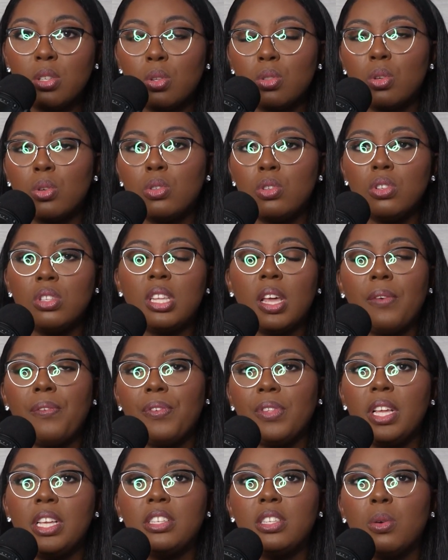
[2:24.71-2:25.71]
So those are
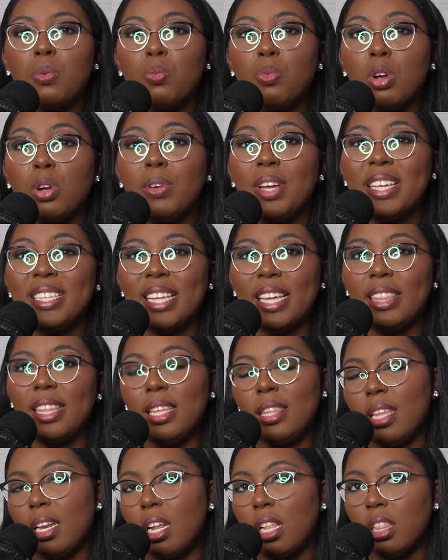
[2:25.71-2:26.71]
definitely some worries I
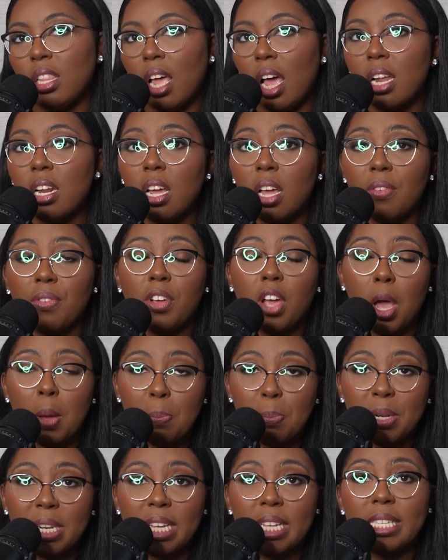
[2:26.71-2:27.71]
think that a lot of
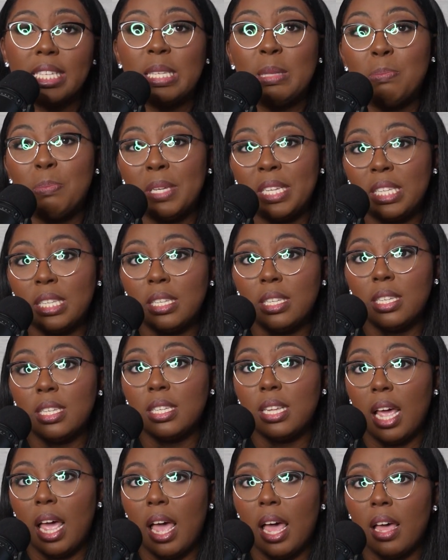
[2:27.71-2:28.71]
companies and
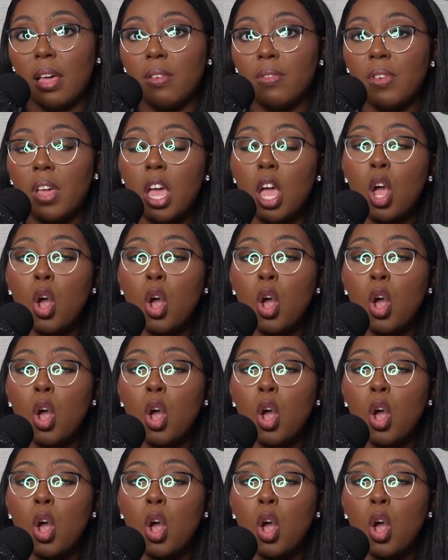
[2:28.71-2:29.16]
businesses have